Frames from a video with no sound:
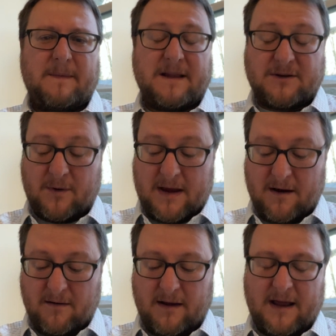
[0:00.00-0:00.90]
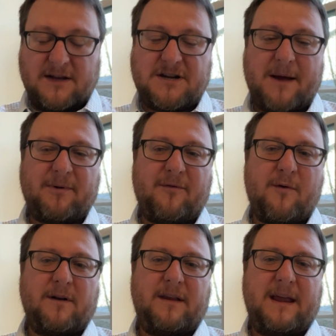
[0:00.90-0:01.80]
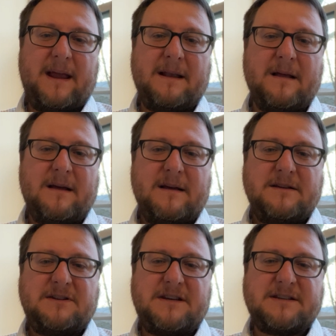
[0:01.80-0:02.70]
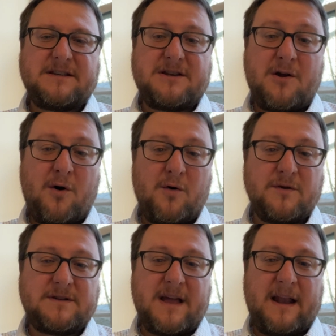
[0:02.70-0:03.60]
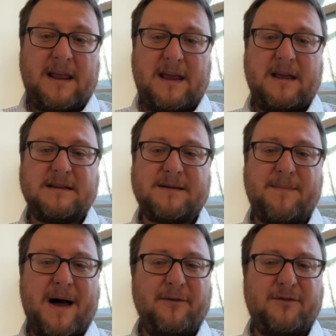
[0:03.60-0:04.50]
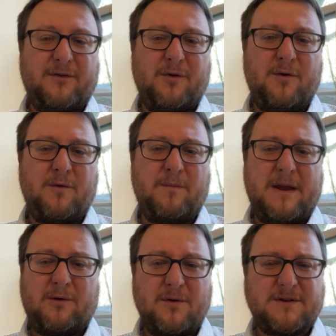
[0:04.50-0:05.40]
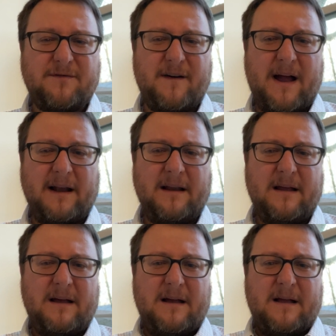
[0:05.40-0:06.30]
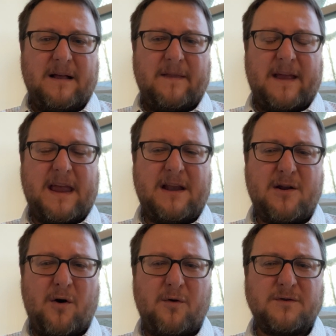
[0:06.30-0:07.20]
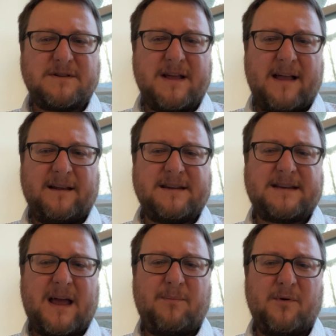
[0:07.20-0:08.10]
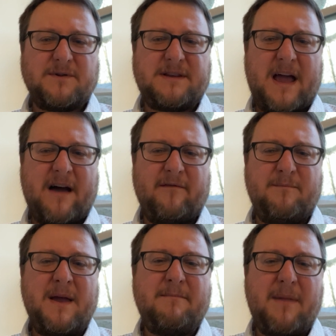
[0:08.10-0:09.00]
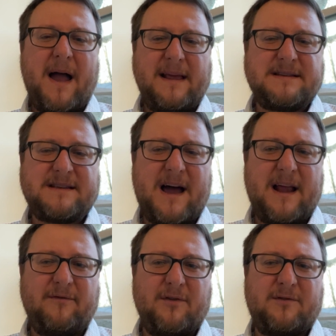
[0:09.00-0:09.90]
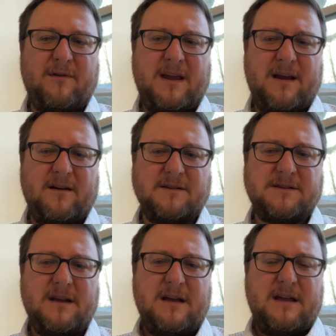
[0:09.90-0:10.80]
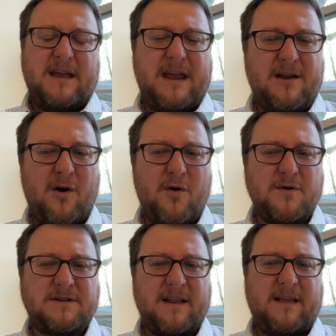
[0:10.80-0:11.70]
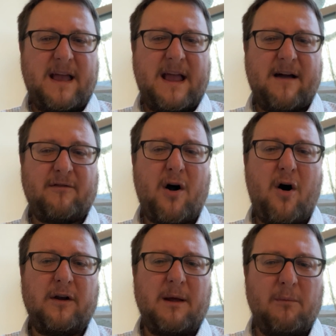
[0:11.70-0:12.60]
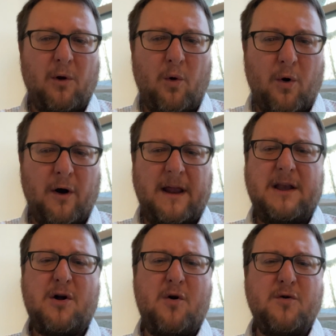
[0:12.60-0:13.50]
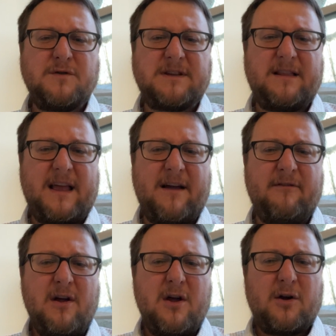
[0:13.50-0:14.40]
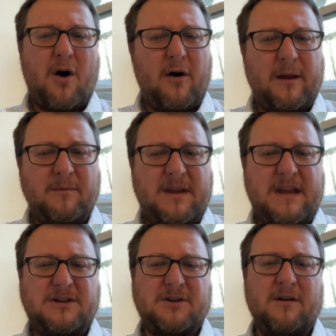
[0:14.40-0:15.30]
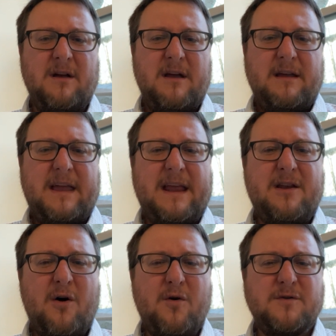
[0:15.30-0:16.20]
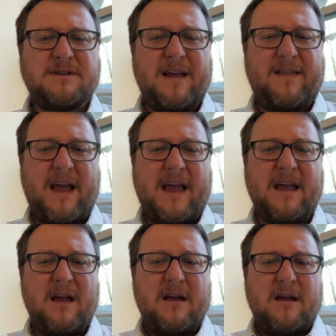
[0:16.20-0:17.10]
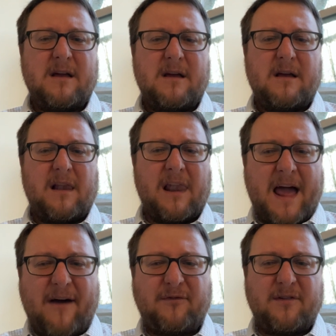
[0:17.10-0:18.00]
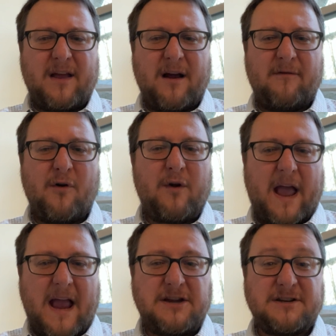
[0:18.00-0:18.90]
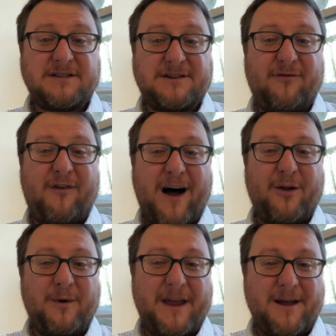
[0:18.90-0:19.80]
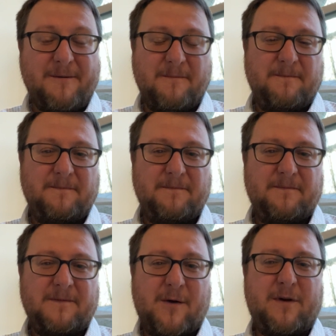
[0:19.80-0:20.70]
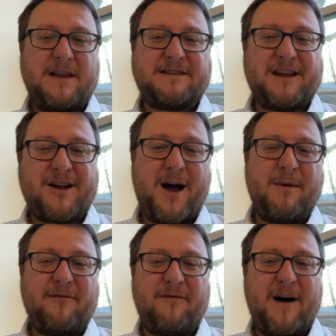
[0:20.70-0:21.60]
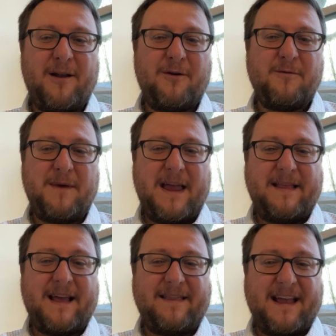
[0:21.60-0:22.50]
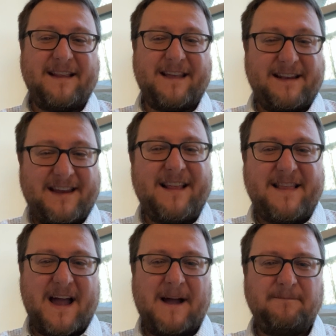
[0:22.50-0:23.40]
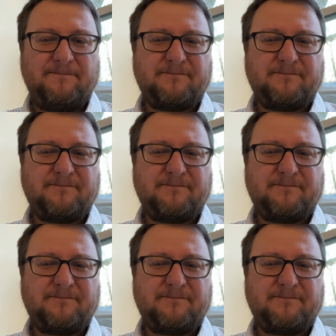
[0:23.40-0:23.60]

And so here in chapter 14, Jesus knows that he is about to be crucified, that he knows that the disciples have been by his side for 3 years. He knows that they have called him Lord. He knows that they have called him teacher. He knows that they left their vocations to follow him. That when he said, come and follow me, that they did that.